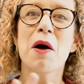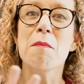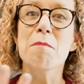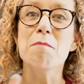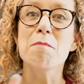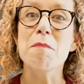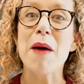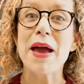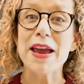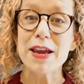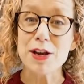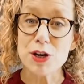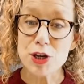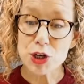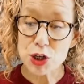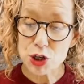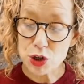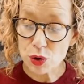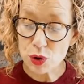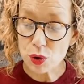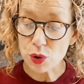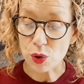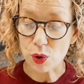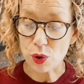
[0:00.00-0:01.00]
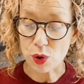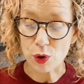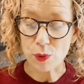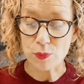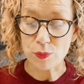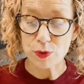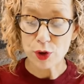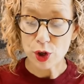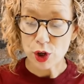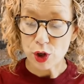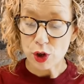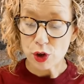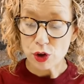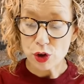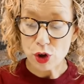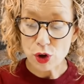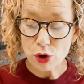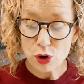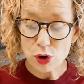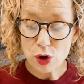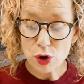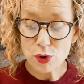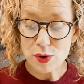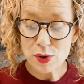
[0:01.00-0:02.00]
Make sure you
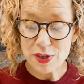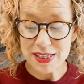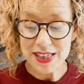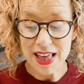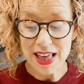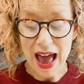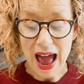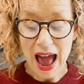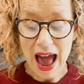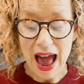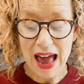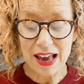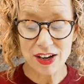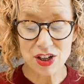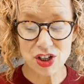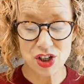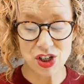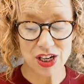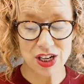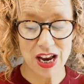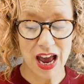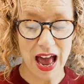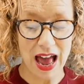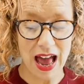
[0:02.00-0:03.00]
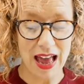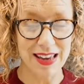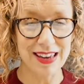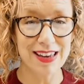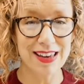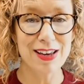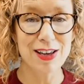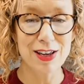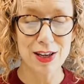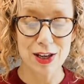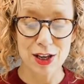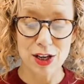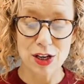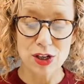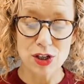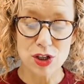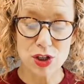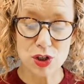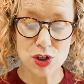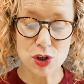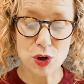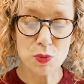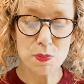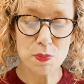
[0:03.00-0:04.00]
use the hashtag
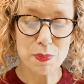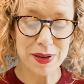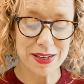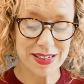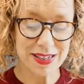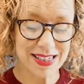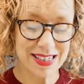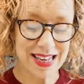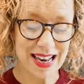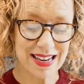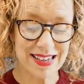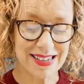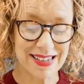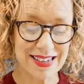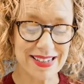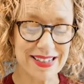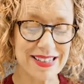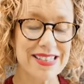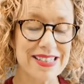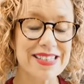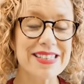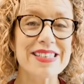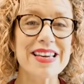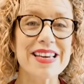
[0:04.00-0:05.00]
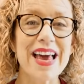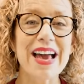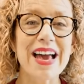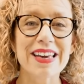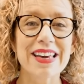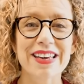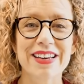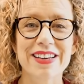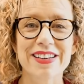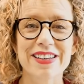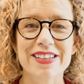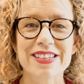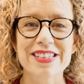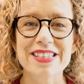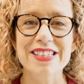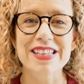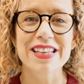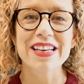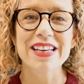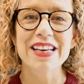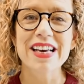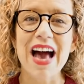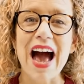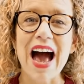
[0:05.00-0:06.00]
SuperSentenceStackers
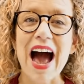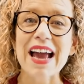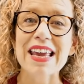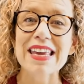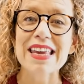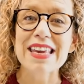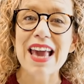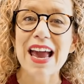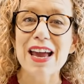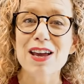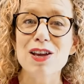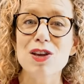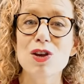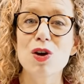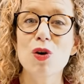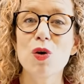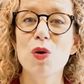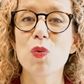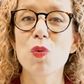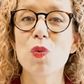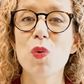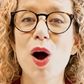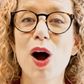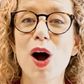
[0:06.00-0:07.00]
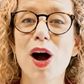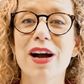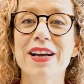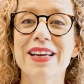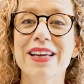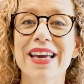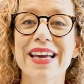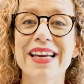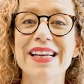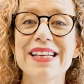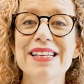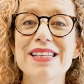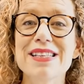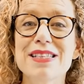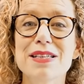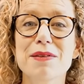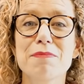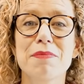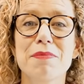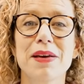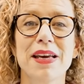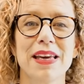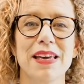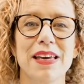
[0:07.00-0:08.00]
and get your work into
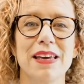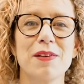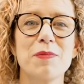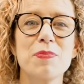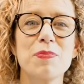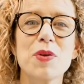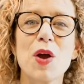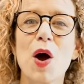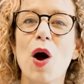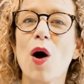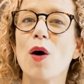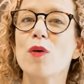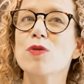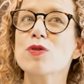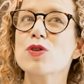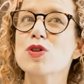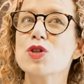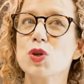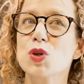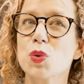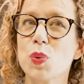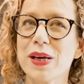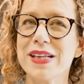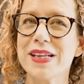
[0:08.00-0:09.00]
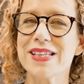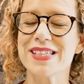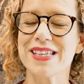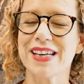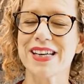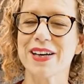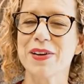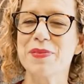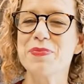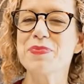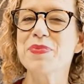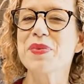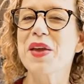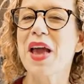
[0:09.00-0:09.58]
me on Twitter